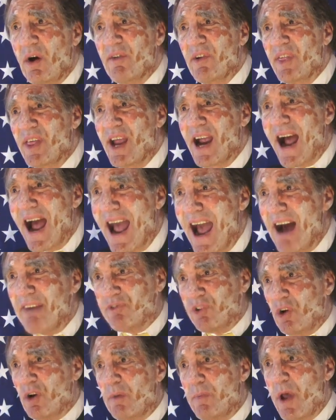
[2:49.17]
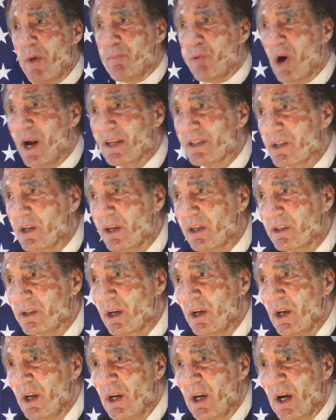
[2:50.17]
do everything I have to be president.
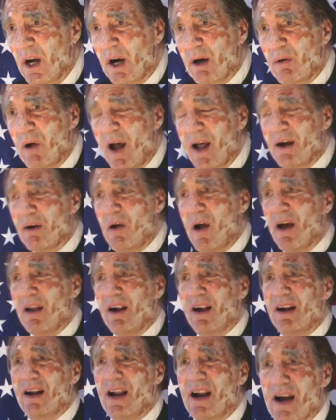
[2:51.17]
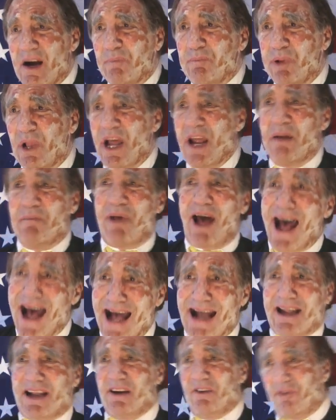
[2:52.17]
I ride around on an airplane,
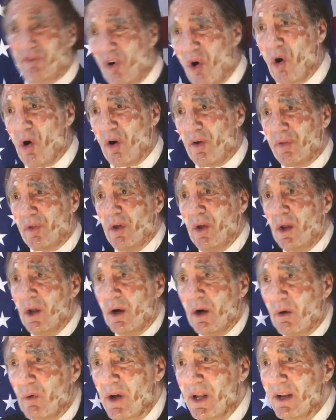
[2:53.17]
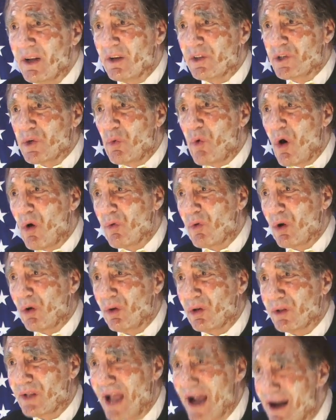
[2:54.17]
back and forth. Windows that won't
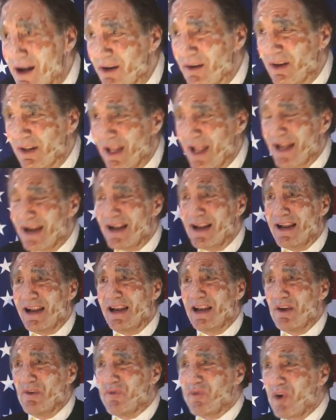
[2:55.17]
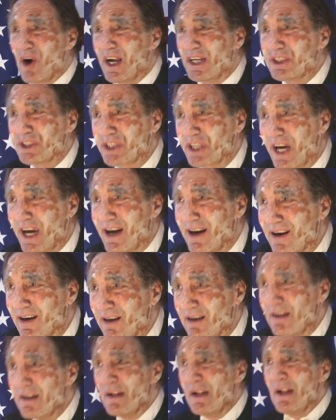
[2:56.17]
roll down to let in any fresh
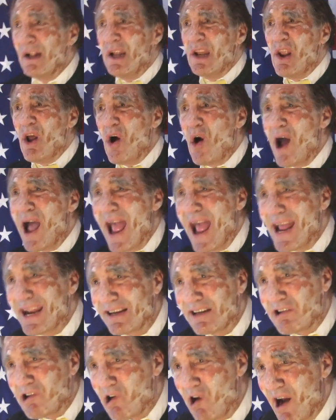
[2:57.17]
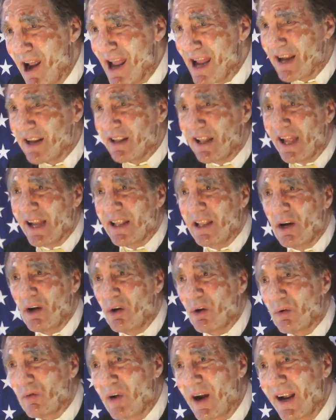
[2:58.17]
air. No hand crank like the
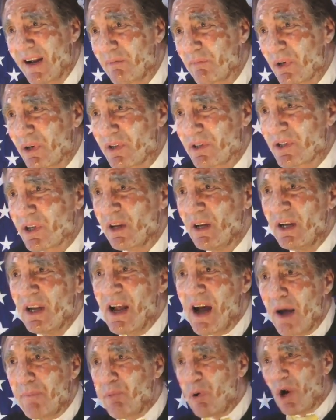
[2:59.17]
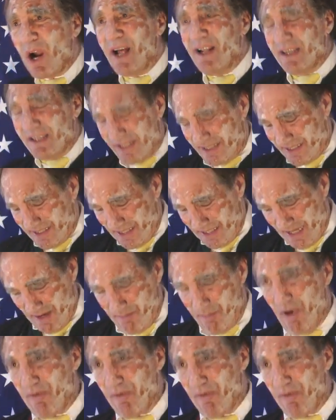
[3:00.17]
old Ramblers. I put on this silly